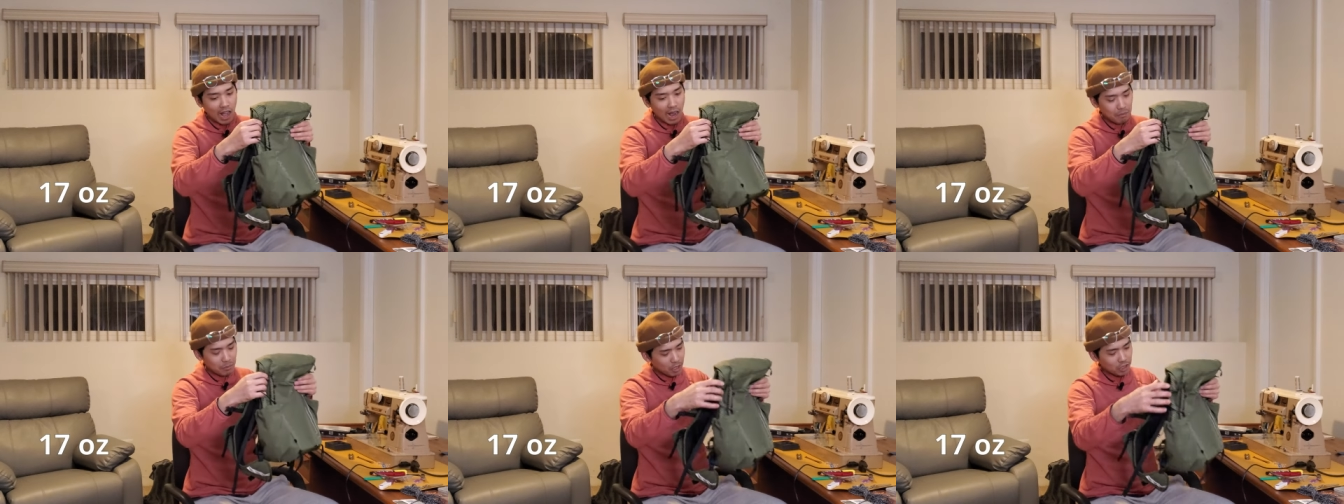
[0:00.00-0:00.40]

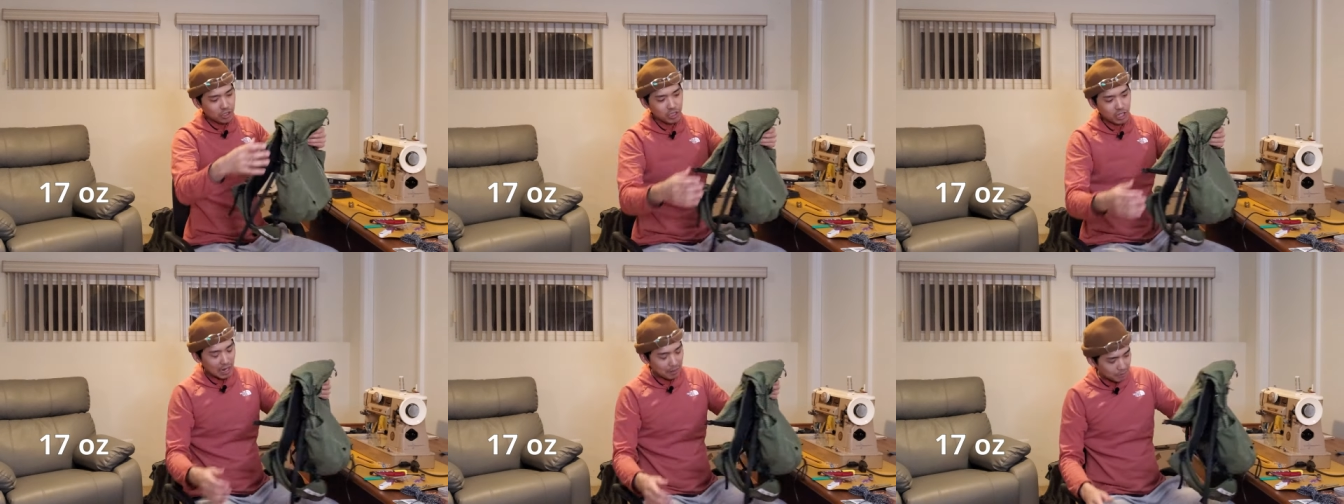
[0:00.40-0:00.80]
I'm not
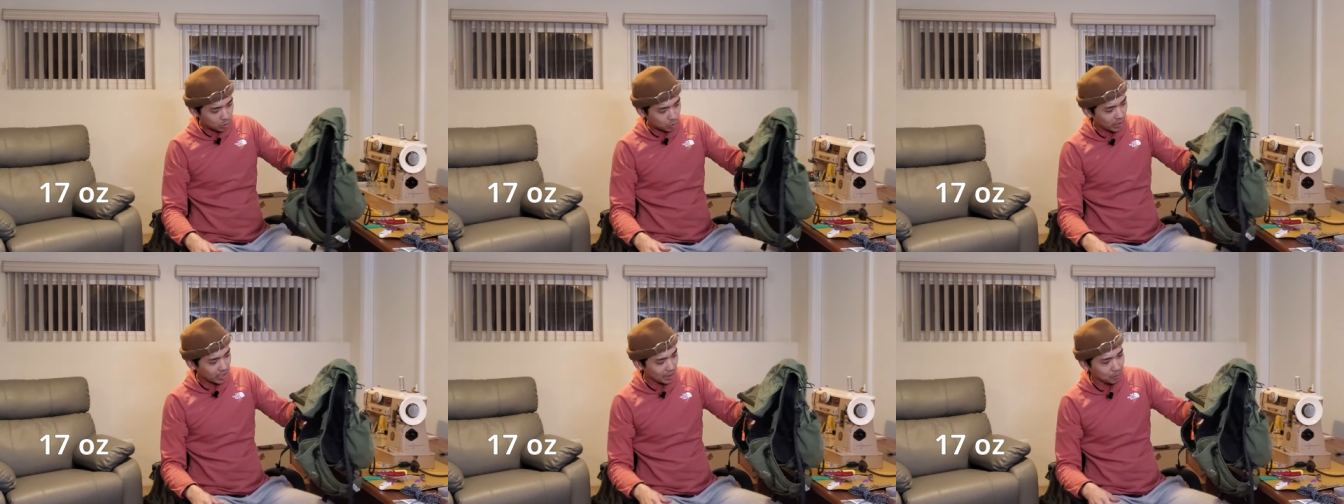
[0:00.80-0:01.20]
sure how
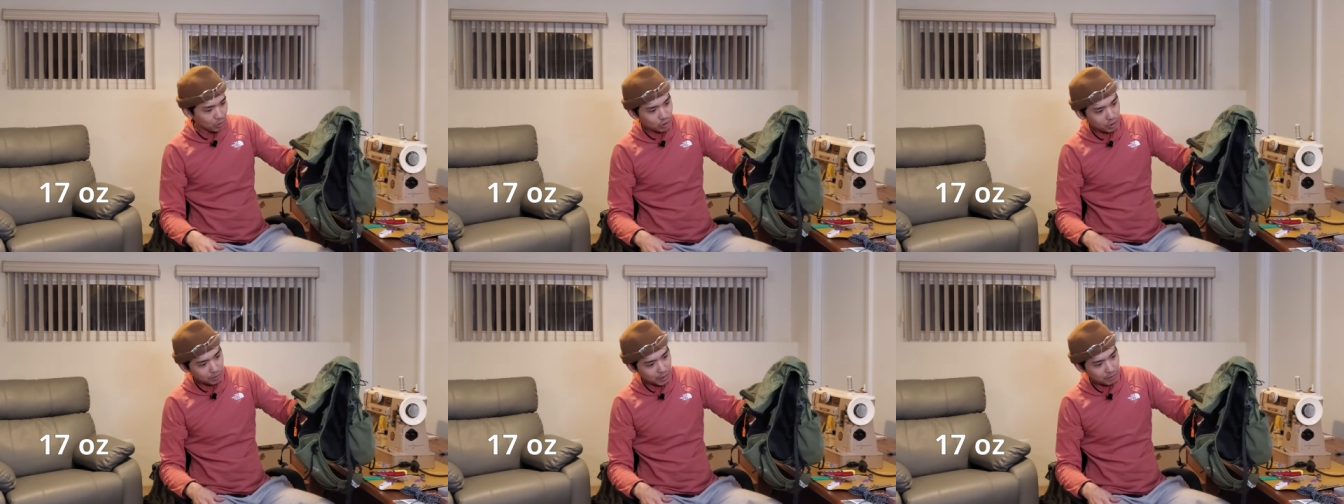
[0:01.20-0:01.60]
much weight I'm
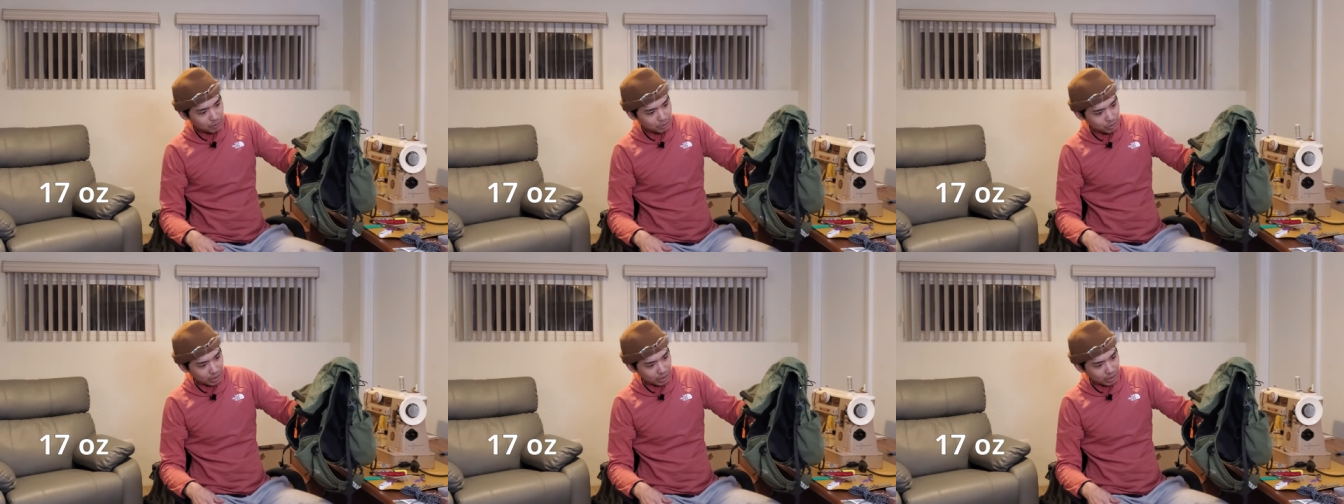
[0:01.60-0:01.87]
going to be able